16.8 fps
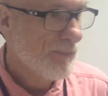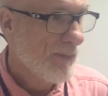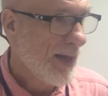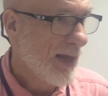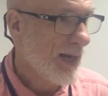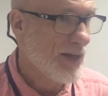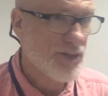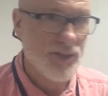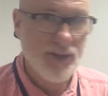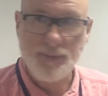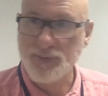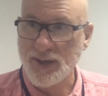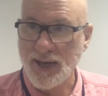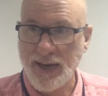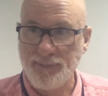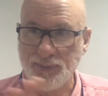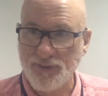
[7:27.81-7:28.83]
and it's some
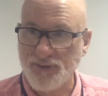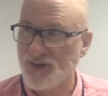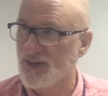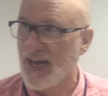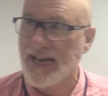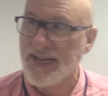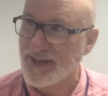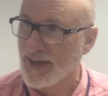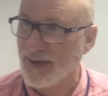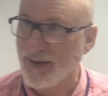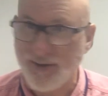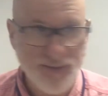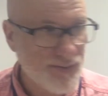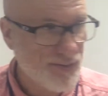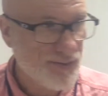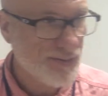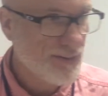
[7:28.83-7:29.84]
type of
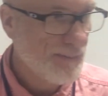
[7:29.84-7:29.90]
sentence